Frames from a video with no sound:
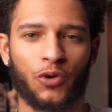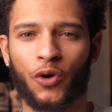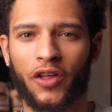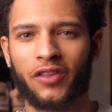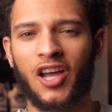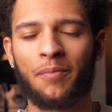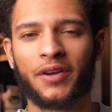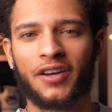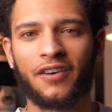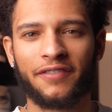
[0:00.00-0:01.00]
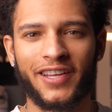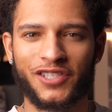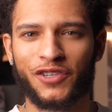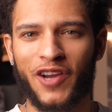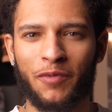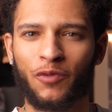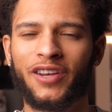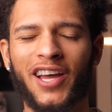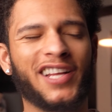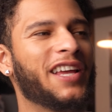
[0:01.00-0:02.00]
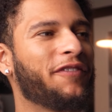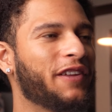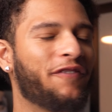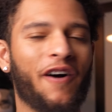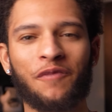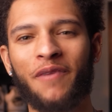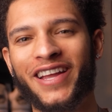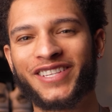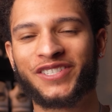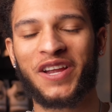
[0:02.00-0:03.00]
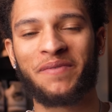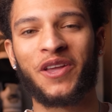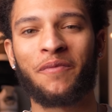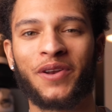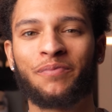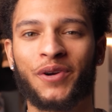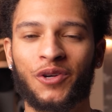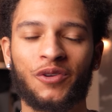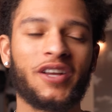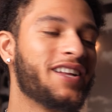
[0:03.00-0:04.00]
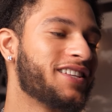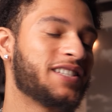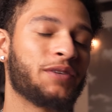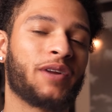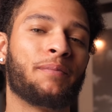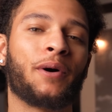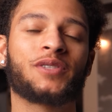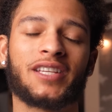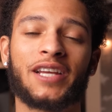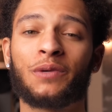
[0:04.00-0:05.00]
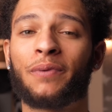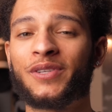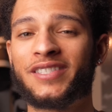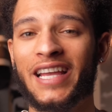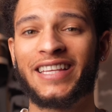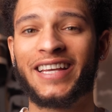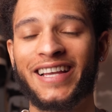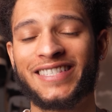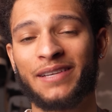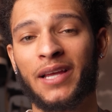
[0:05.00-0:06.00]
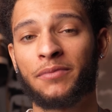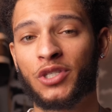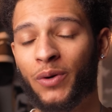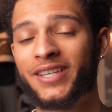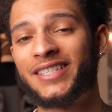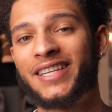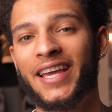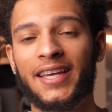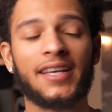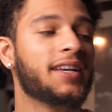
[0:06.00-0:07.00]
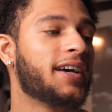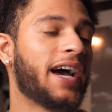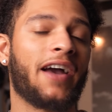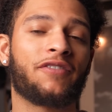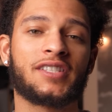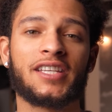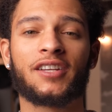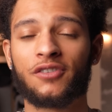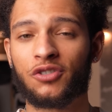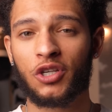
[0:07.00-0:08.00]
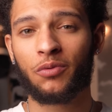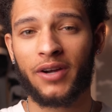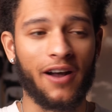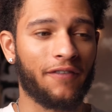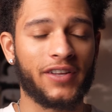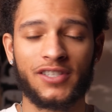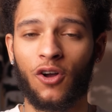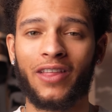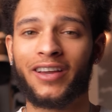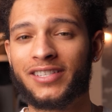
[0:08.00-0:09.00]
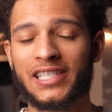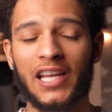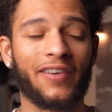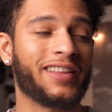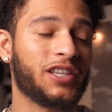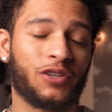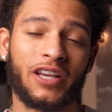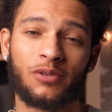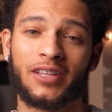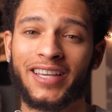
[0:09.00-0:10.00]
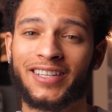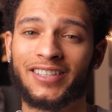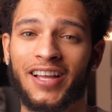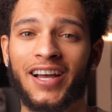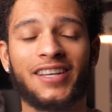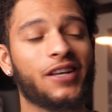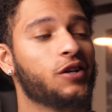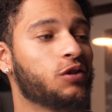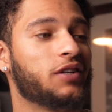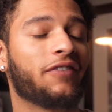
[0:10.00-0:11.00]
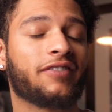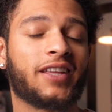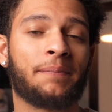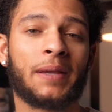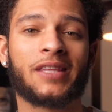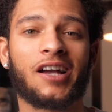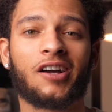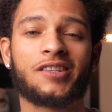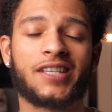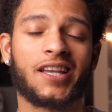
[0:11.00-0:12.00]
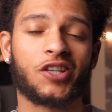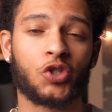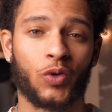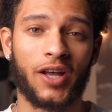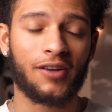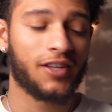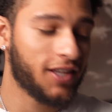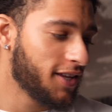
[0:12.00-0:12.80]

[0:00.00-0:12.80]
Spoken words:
we're already on the topic of Instagram and whatnot, definitely follow my Instagram at YoManAlberto to see what I'm posting. I do post daily, guys, sometimes twice a day. I have sneakers, streetwear outfits, all that good stuff. I think you guys will like it a lot. So definitely peep that content as well.